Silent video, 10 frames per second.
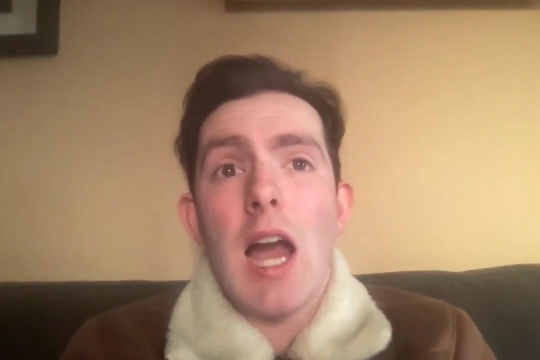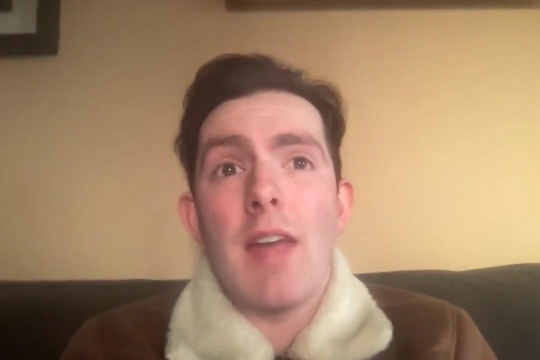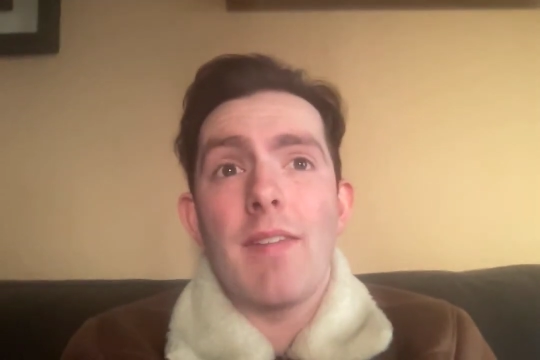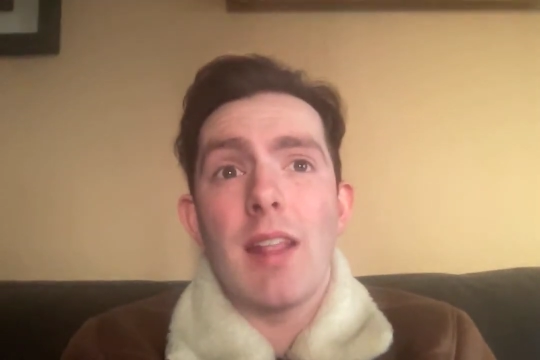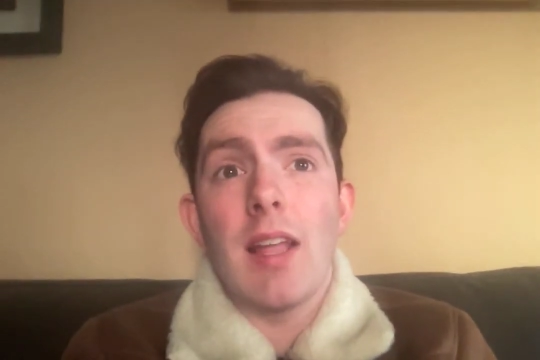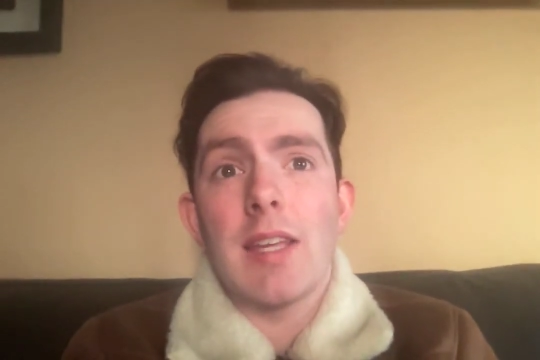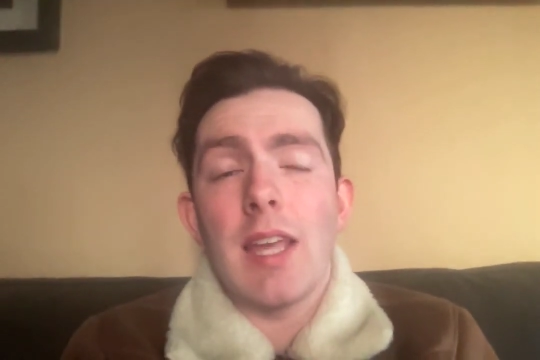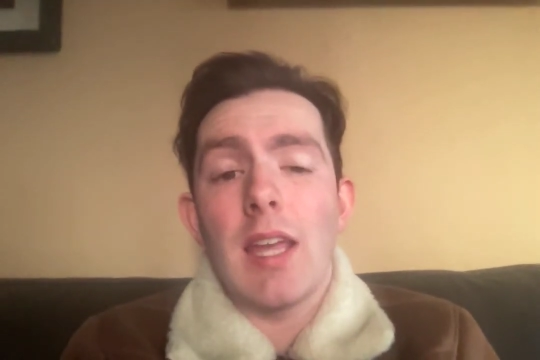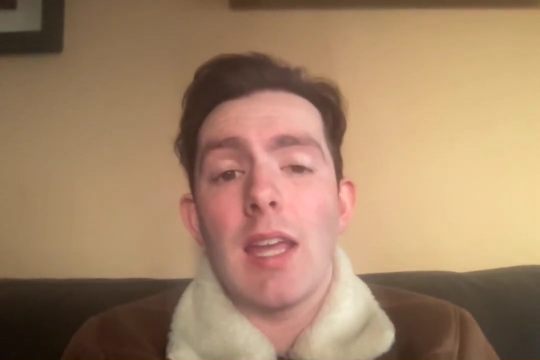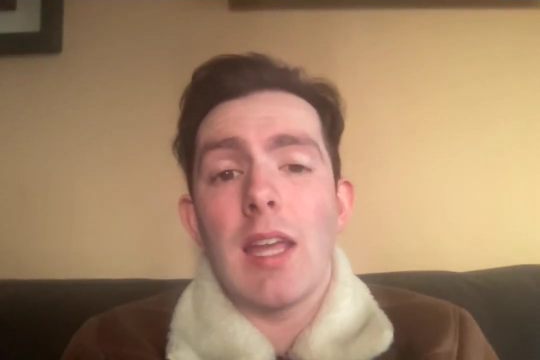I feel like
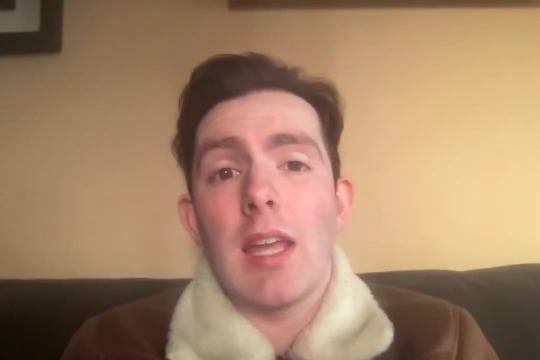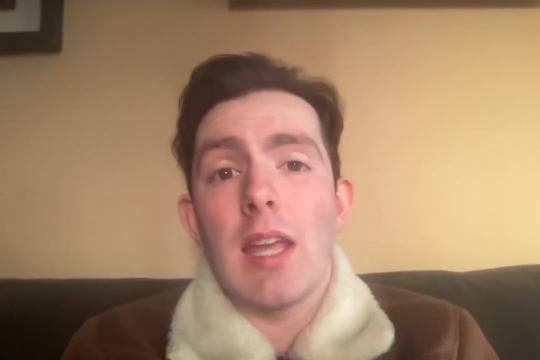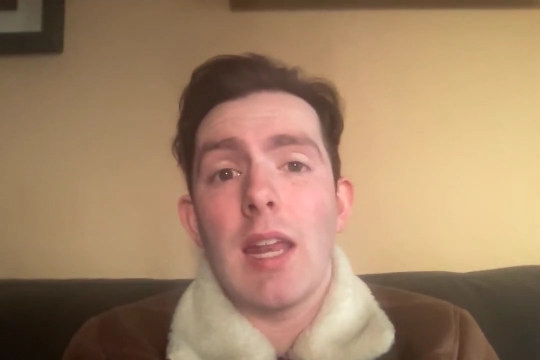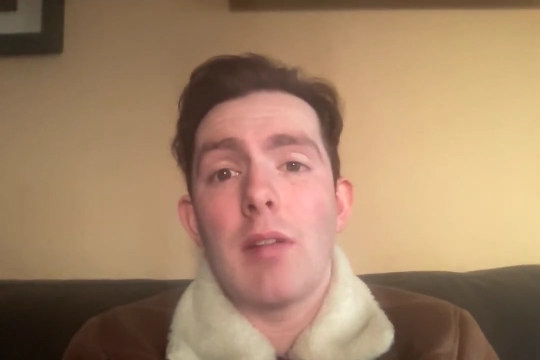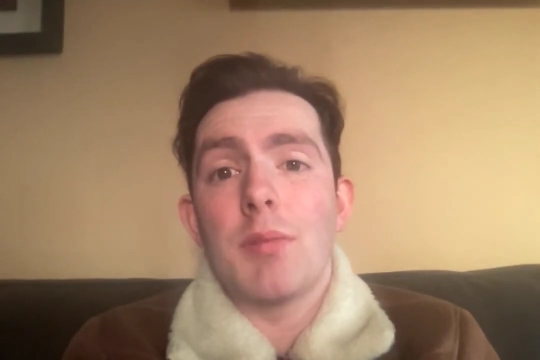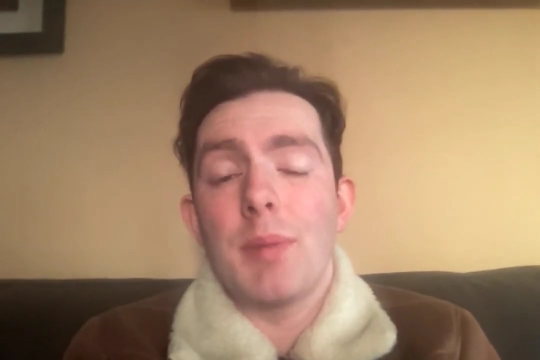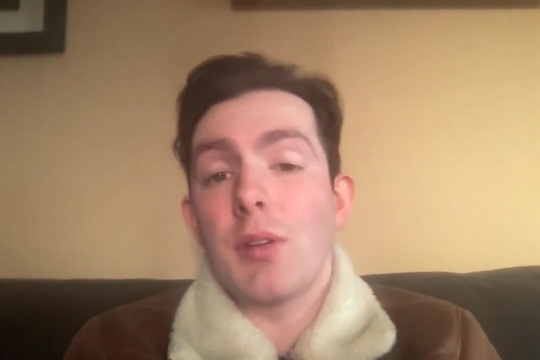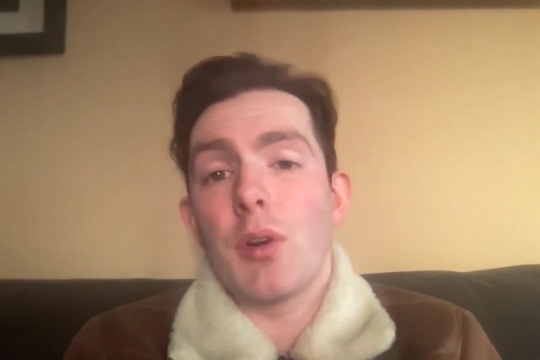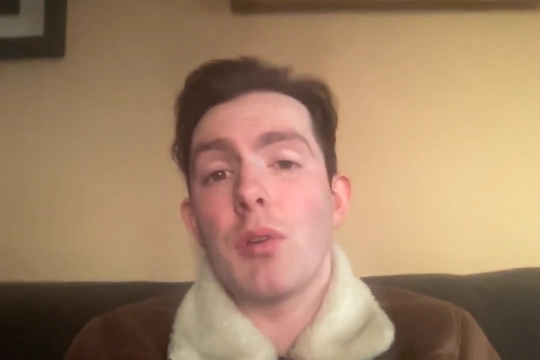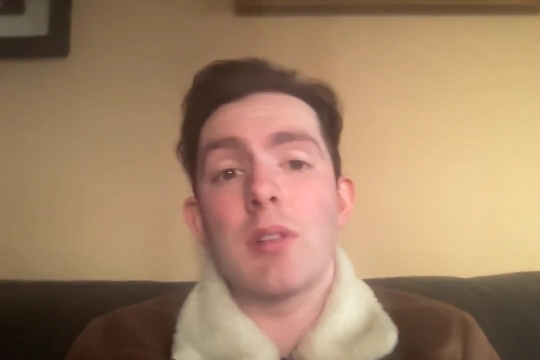it helps me
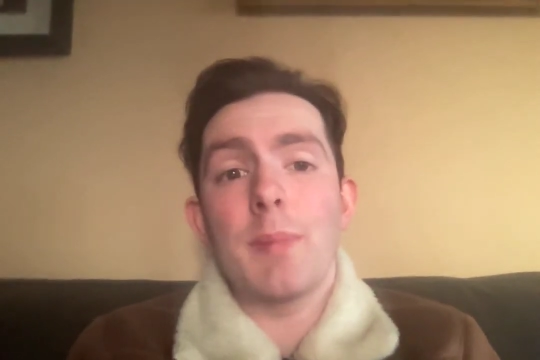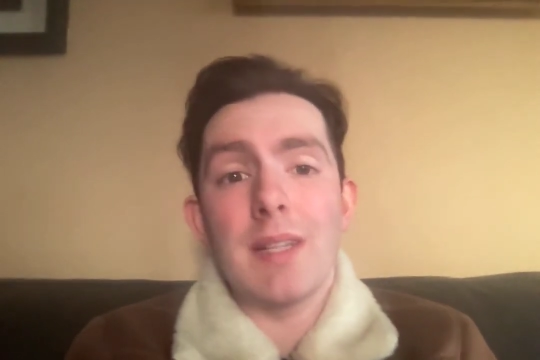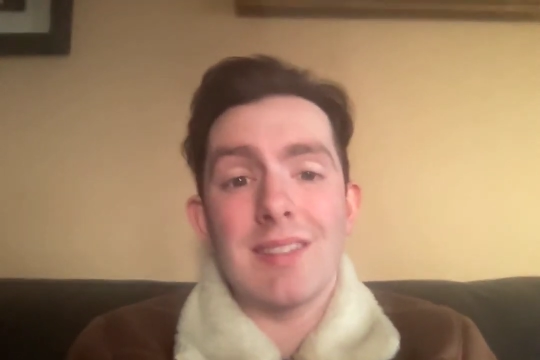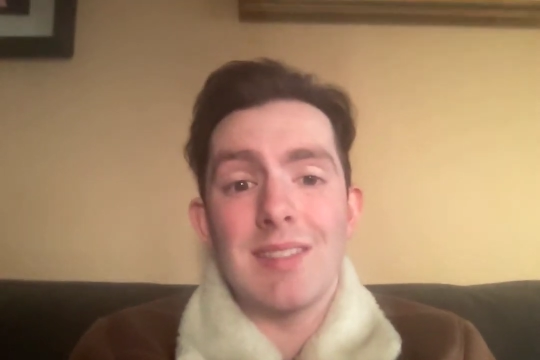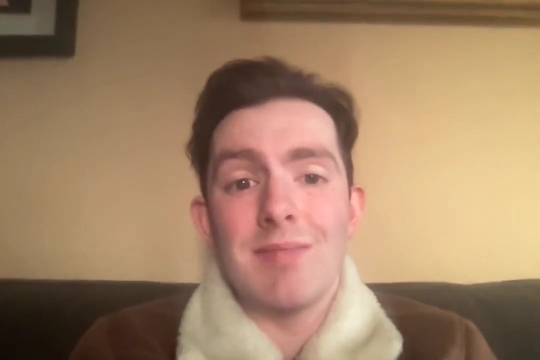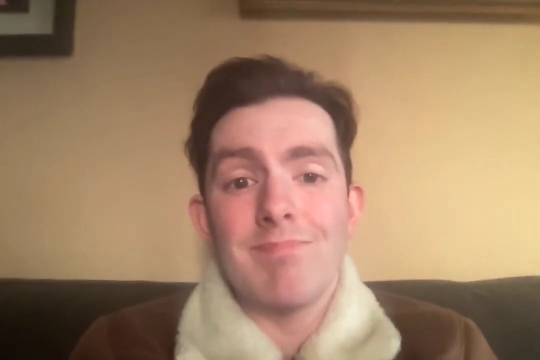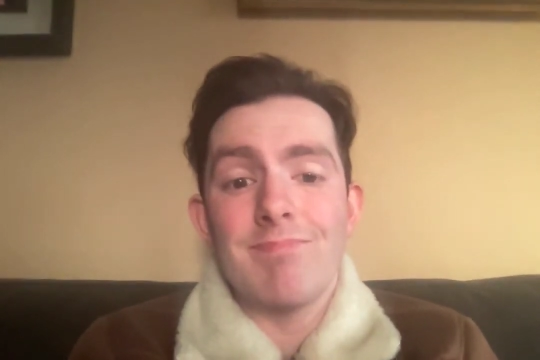grow as a person.